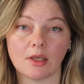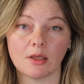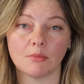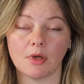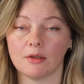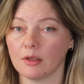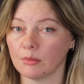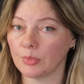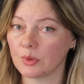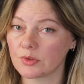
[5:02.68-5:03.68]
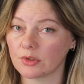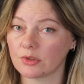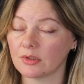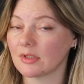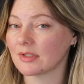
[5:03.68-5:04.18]
game and the
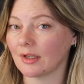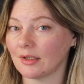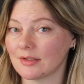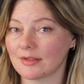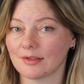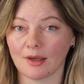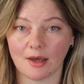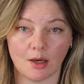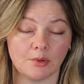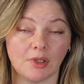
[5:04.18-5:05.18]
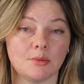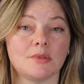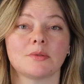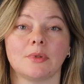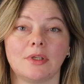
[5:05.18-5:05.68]
composer decides how the game
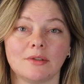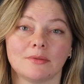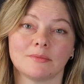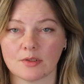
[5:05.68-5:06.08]
is played.